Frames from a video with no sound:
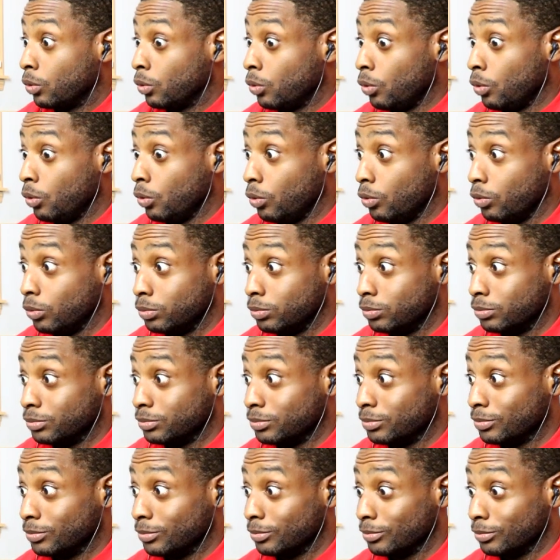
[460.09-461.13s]
Ooh.
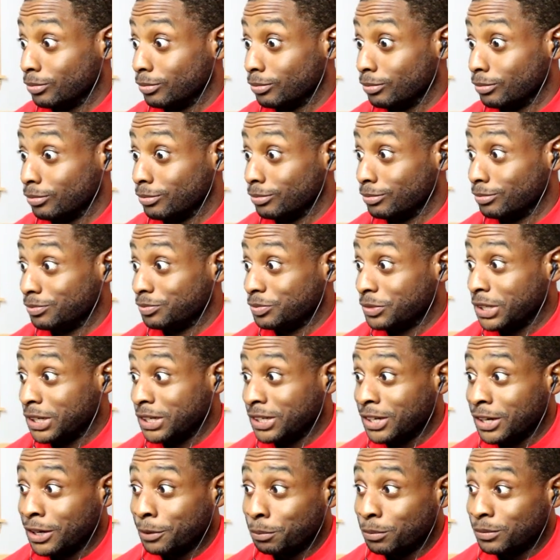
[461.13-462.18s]
Did
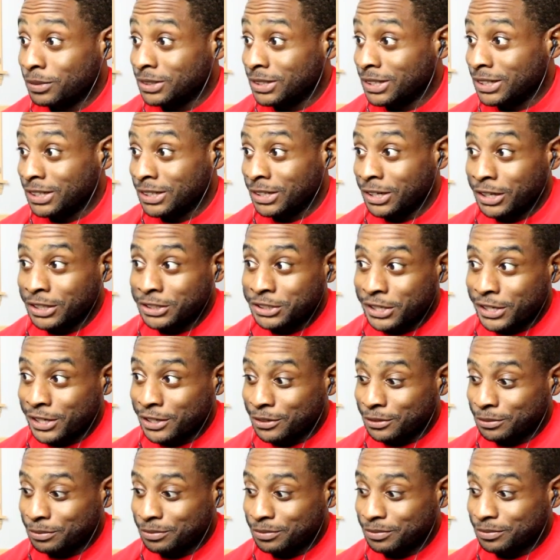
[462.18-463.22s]
he gut? Did he gut check
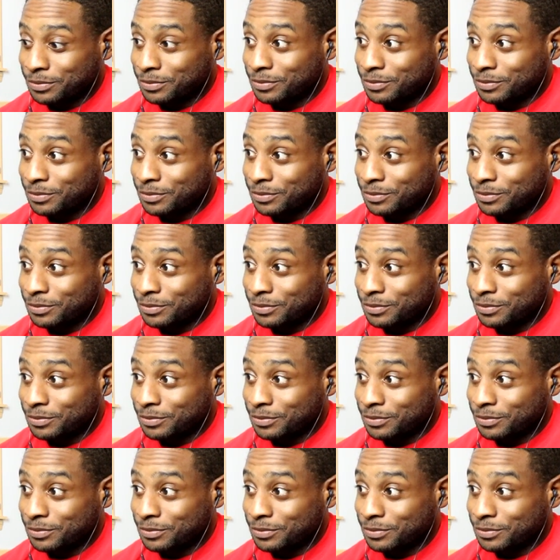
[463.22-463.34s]
him?